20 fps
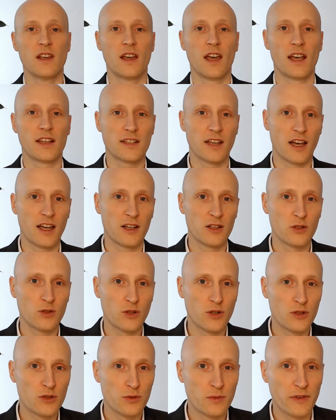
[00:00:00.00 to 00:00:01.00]
As I
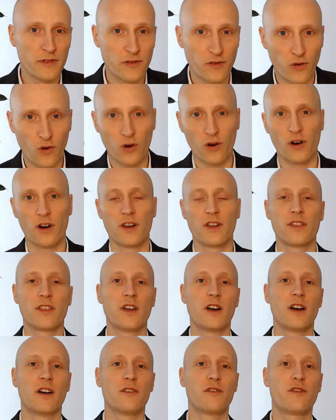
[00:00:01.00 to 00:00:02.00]
alluded to before,
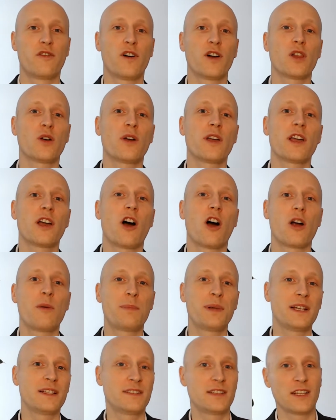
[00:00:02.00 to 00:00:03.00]
the following
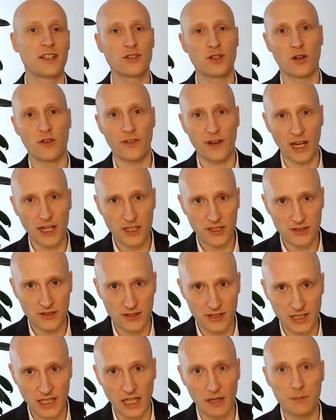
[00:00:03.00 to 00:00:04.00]
RPC certification
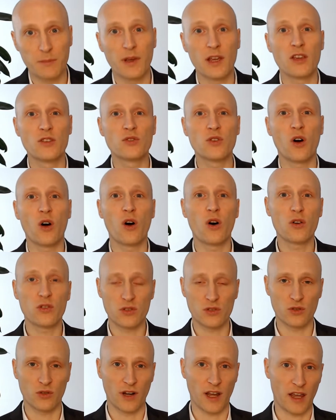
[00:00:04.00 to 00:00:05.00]
scheme is
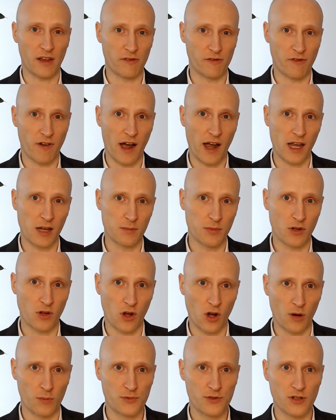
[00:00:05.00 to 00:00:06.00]
also a viable
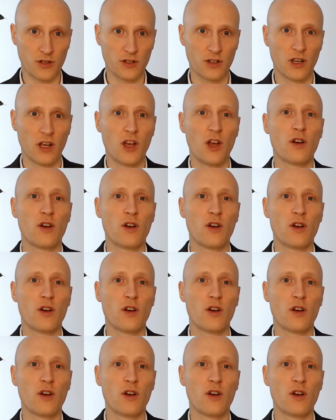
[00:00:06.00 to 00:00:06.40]
option